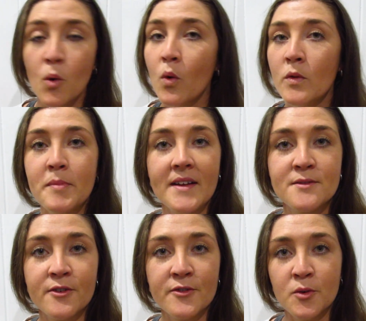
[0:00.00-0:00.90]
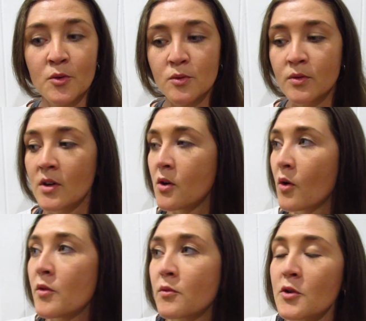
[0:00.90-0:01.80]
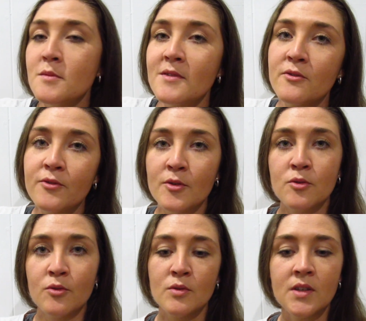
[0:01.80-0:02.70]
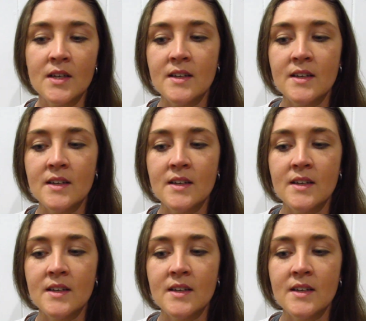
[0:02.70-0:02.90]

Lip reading: all the beds were full, all the rooms are full.